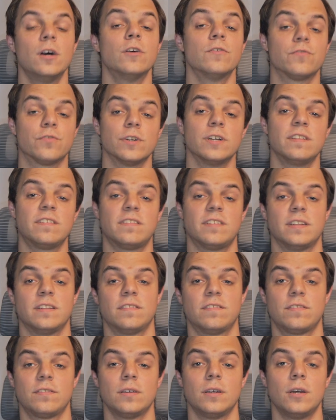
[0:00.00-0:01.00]
For
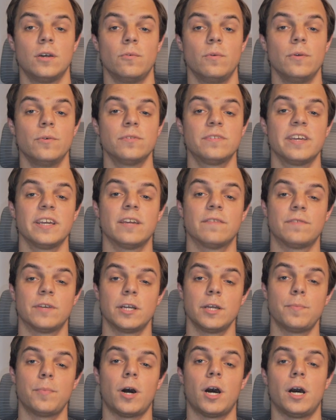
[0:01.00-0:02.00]
instance, we will take a
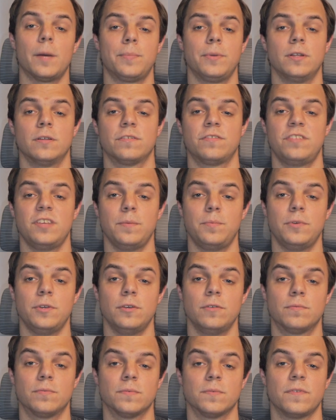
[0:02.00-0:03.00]
very popular
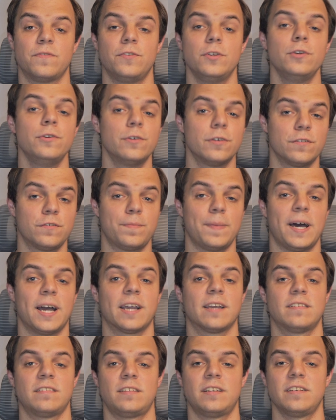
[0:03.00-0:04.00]
CPU from a few years
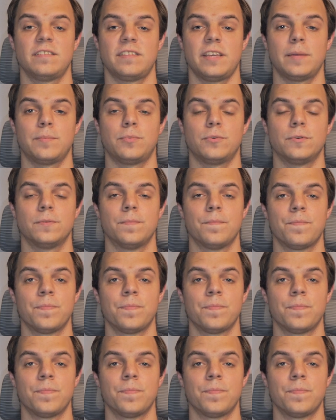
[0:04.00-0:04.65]
back as an example,